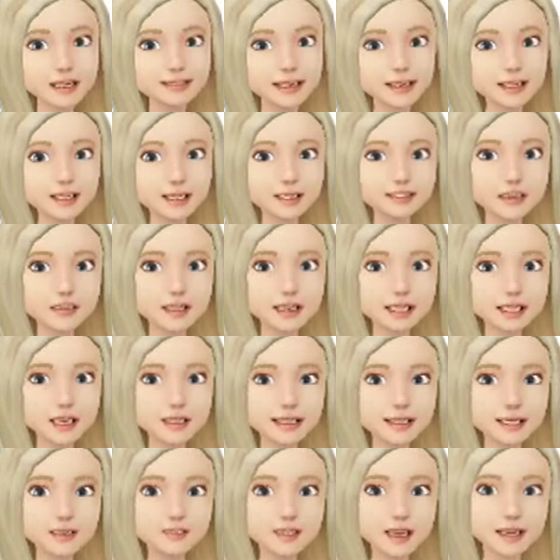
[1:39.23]
and dx are
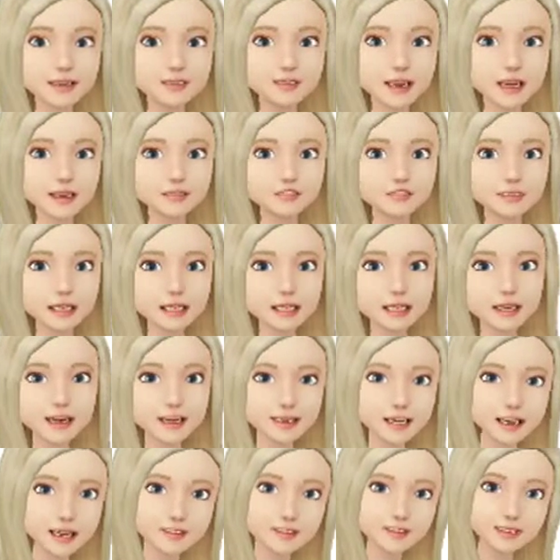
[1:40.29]
not equal you will divide
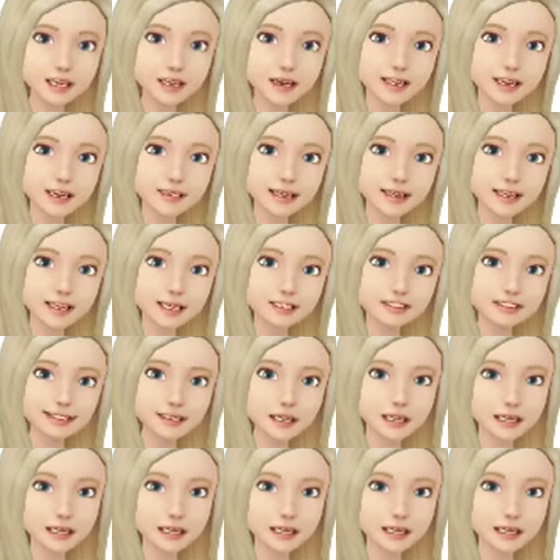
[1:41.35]
the 2 on the dx